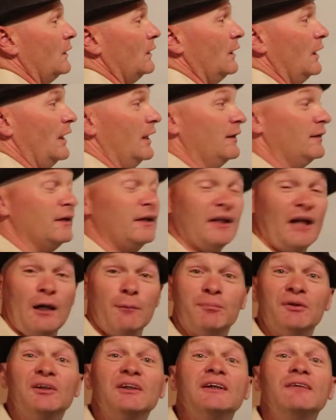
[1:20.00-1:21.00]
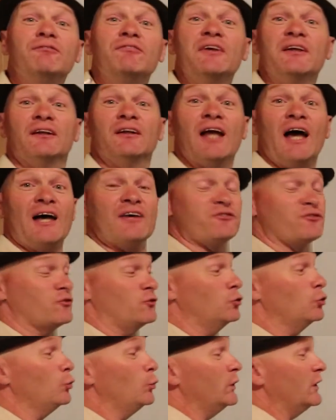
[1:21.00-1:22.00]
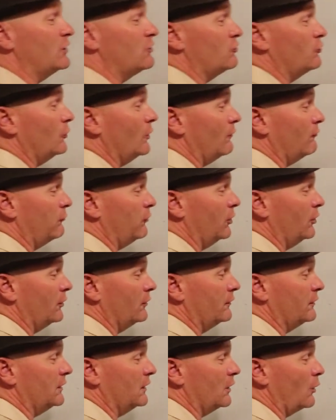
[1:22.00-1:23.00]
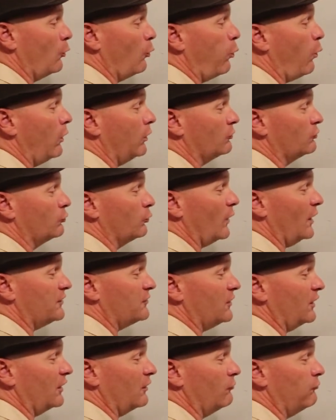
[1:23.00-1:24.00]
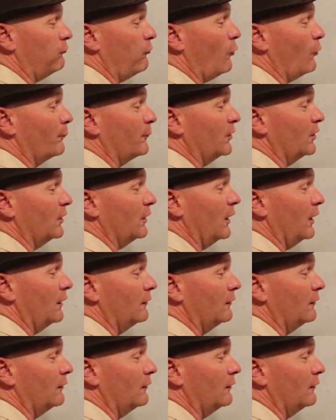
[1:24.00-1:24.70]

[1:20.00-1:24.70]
and then I believe the last 2 weeks you have learned the quadratic formula.